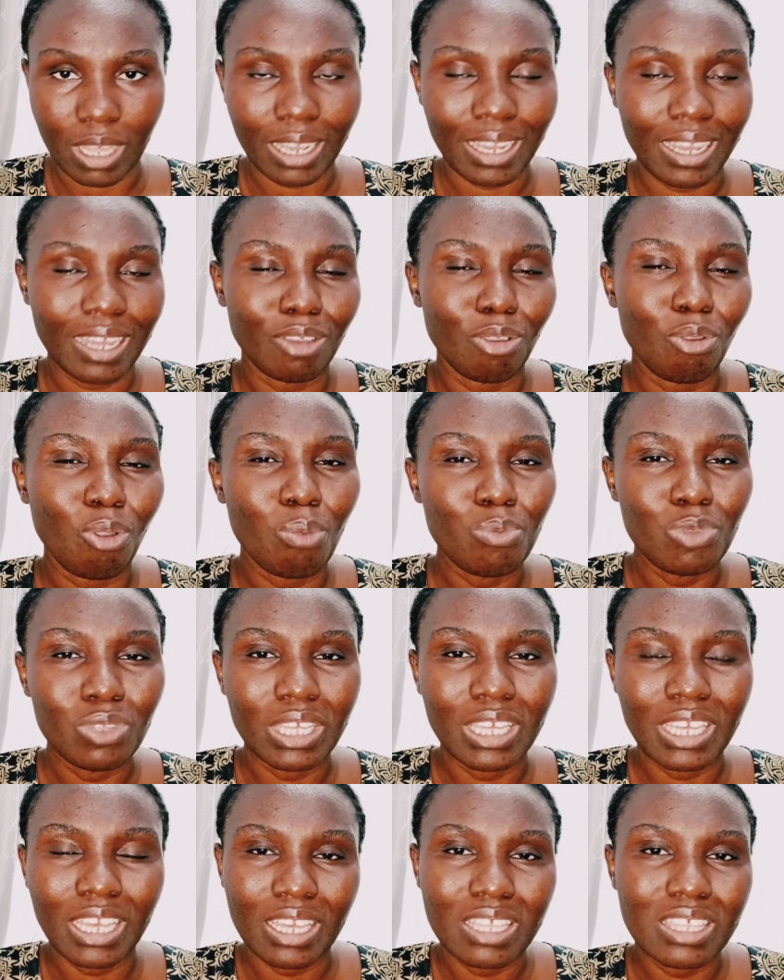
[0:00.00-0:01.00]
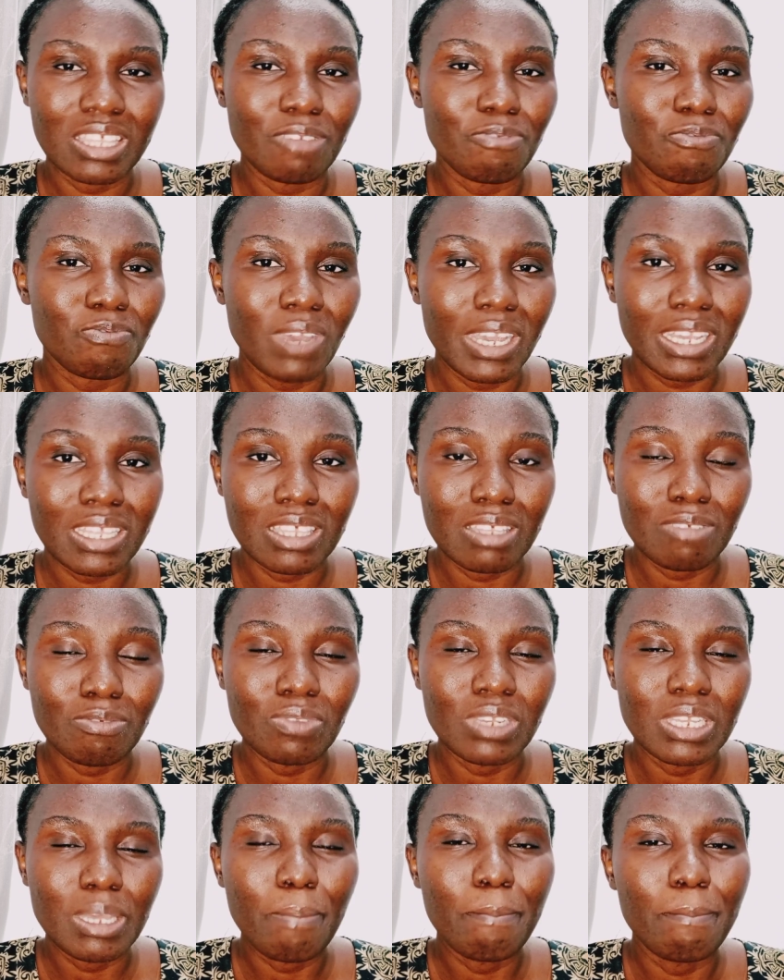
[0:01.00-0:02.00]
that can communicate
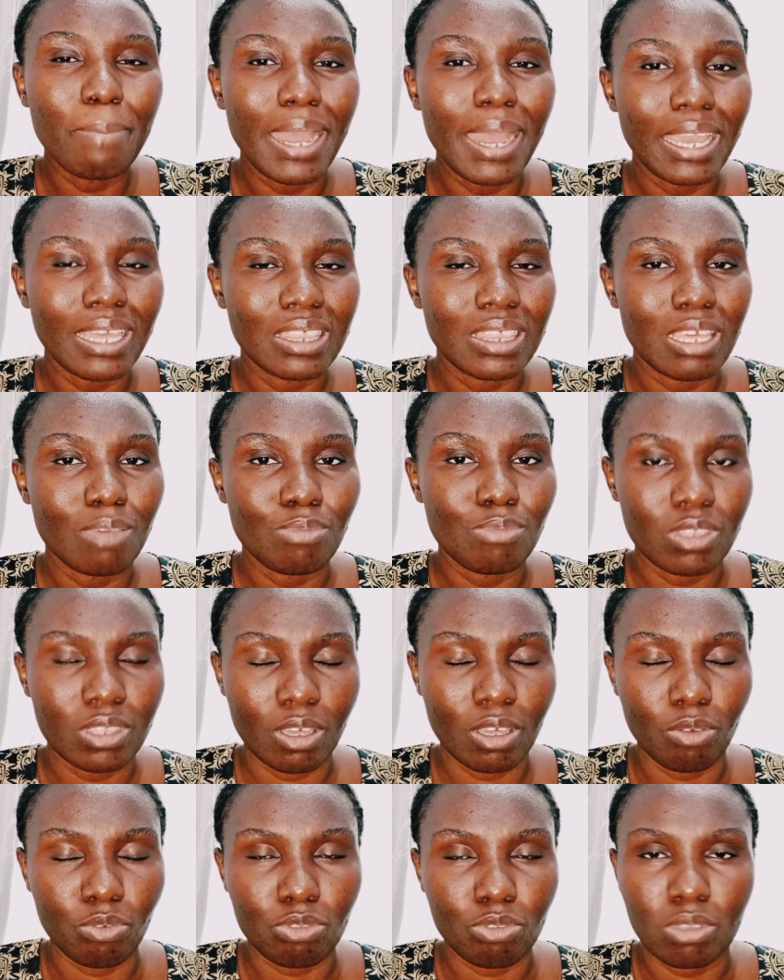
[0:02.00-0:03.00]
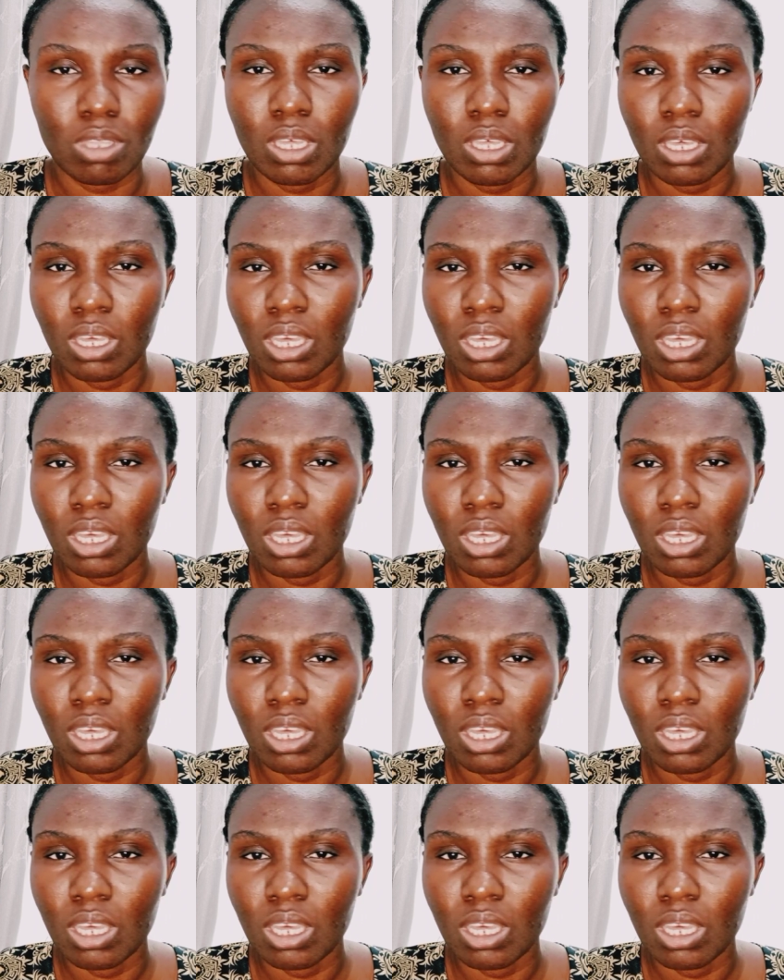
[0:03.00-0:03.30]
effectively by themselves.